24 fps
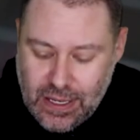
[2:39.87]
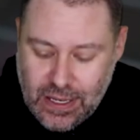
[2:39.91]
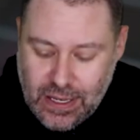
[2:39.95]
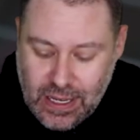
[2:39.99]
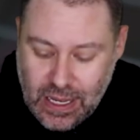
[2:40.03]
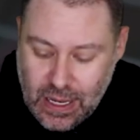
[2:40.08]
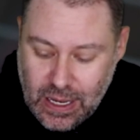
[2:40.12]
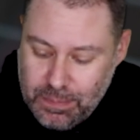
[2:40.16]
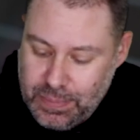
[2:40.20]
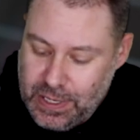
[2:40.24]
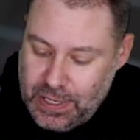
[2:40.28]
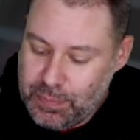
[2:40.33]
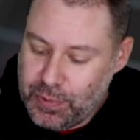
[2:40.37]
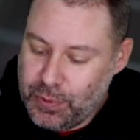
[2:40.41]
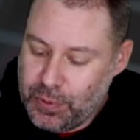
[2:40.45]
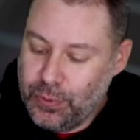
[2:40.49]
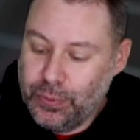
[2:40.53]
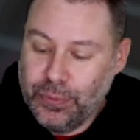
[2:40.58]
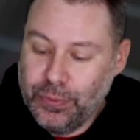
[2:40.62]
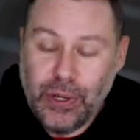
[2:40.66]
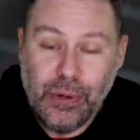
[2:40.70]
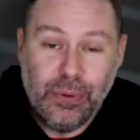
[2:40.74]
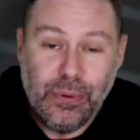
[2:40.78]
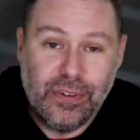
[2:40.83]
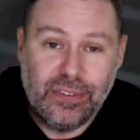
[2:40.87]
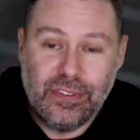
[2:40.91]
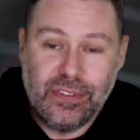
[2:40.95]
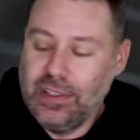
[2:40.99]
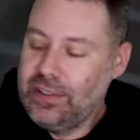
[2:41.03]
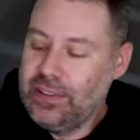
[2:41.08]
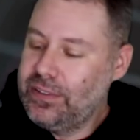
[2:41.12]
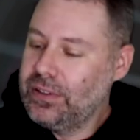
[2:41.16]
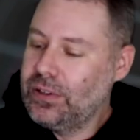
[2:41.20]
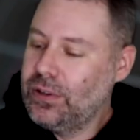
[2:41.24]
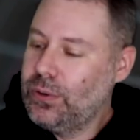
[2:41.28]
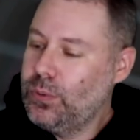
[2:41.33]
and people will notice these
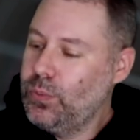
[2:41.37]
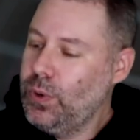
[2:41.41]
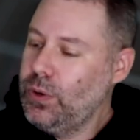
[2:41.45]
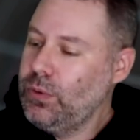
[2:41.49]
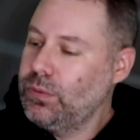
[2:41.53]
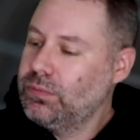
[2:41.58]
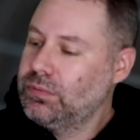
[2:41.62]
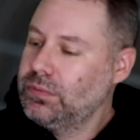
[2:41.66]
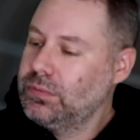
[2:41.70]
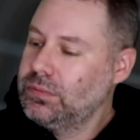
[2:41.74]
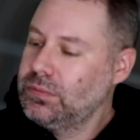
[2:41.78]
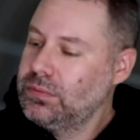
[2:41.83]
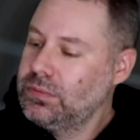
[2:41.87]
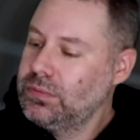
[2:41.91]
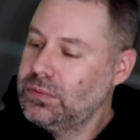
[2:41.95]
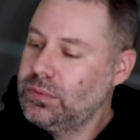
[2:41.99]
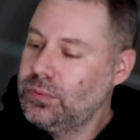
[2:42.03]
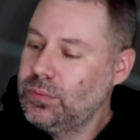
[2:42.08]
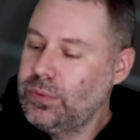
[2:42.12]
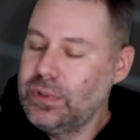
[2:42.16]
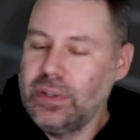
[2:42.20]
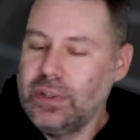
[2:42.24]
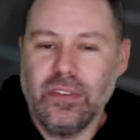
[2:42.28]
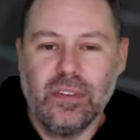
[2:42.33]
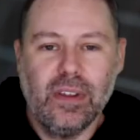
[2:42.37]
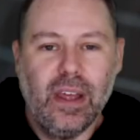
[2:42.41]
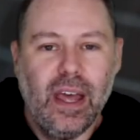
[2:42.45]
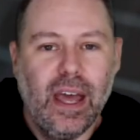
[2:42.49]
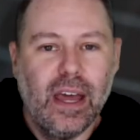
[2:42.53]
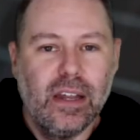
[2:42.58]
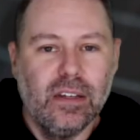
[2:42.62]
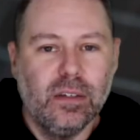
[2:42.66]
and go, whoa, what is that?